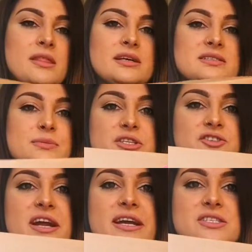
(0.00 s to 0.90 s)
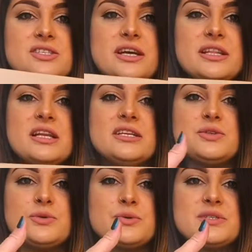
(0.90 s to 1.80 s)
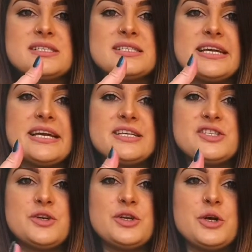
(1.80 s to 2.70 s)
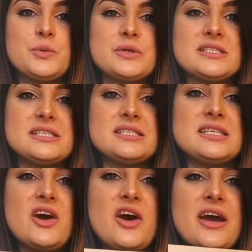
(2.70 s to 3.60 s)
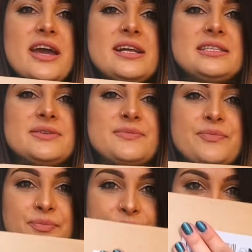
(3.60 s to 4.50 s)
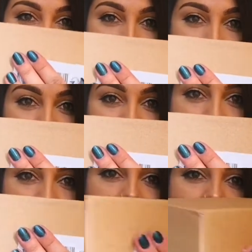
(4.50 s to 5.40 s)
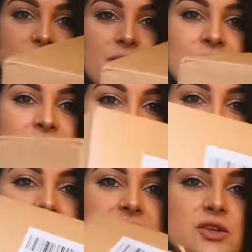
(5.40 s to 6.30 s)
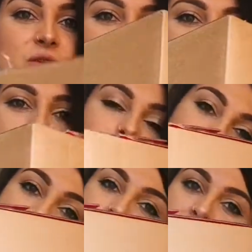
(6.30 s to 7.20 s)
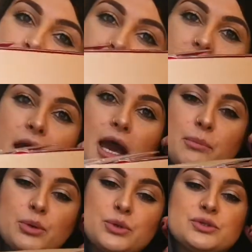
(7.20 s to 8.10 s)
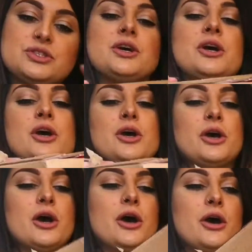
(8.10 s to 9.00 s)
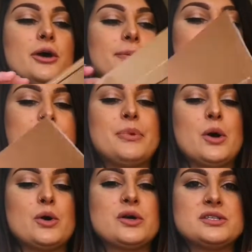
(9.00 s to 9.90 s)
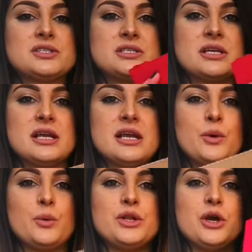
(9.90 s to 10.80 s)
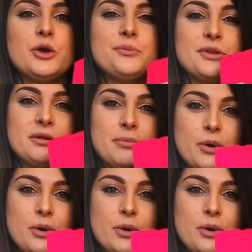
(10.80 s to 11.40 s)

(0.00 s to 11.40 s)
that's my dress you get the little sticker so you know what's inside there you go it's just a normal cardboard um, box when you open the